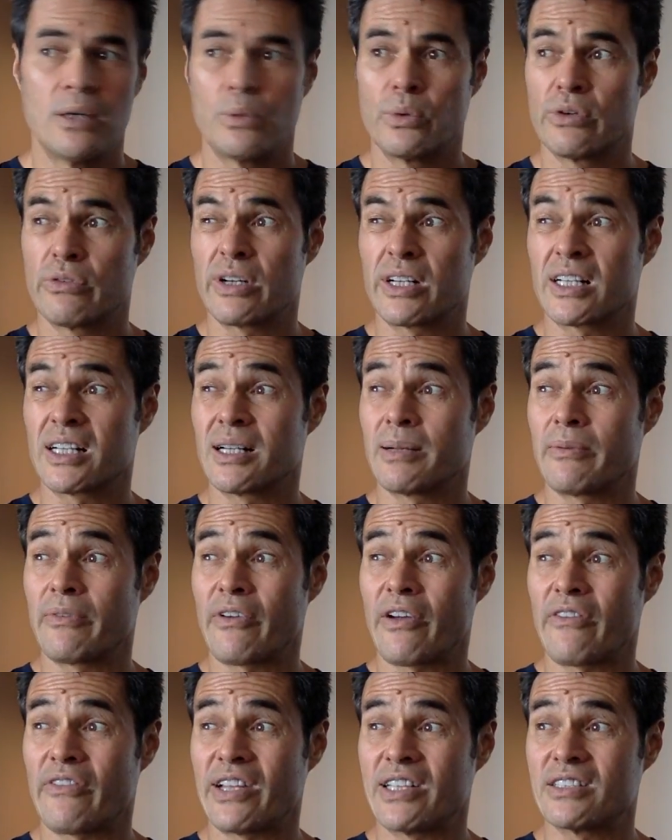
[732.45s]
We're running a number
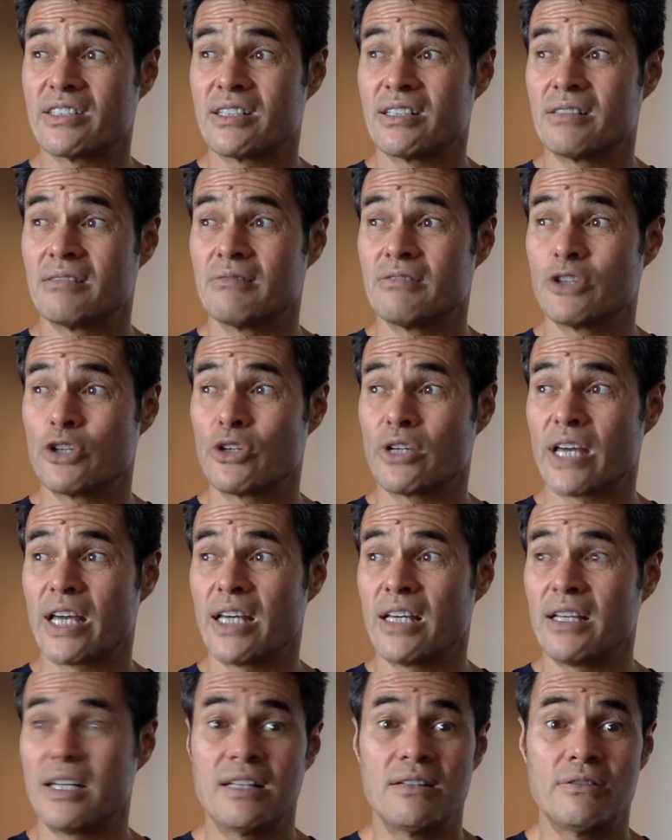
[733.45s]
of our events in UK
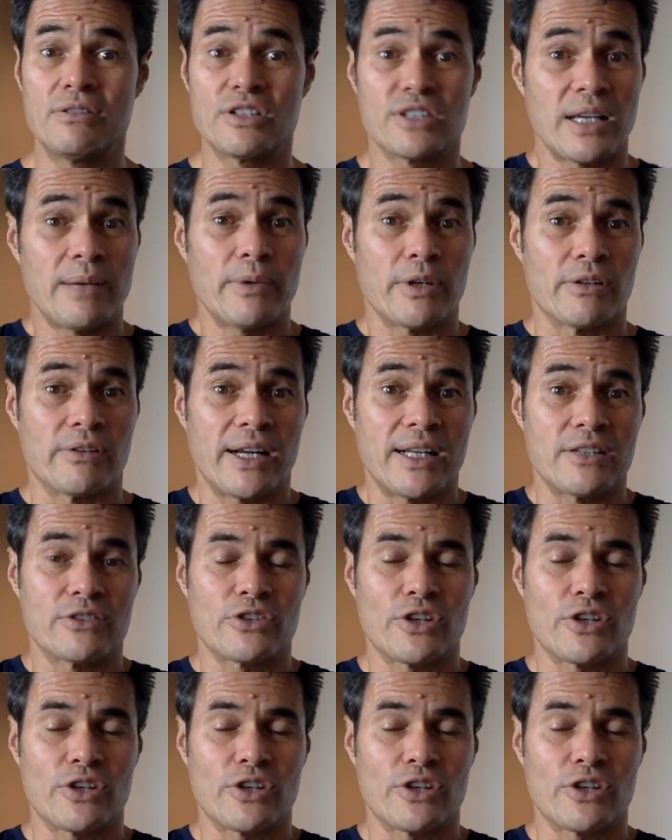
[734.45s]
in December, right?